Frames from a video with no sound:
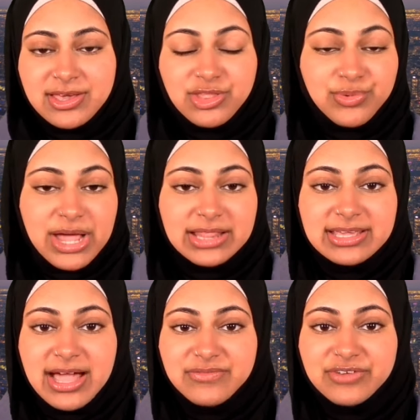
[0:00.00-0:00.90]
The
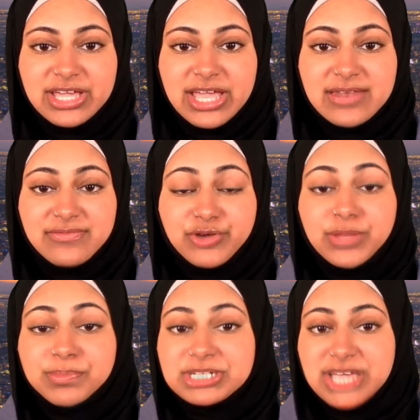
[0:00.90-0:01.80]
rally advocated for
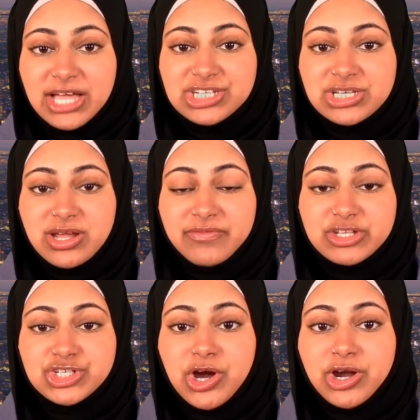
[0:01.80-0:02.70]
the protection of
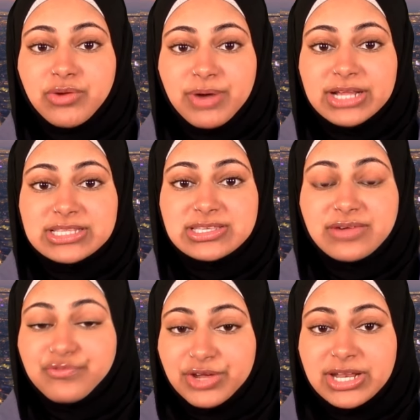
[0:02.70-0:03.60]
the Charter rights
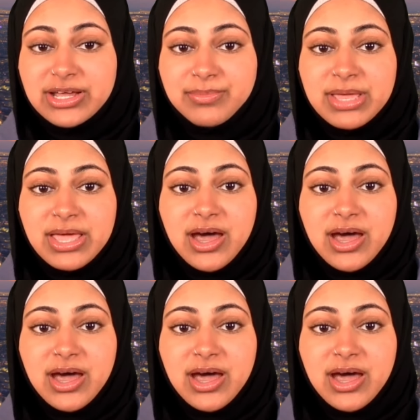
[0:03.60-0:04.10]
of freedom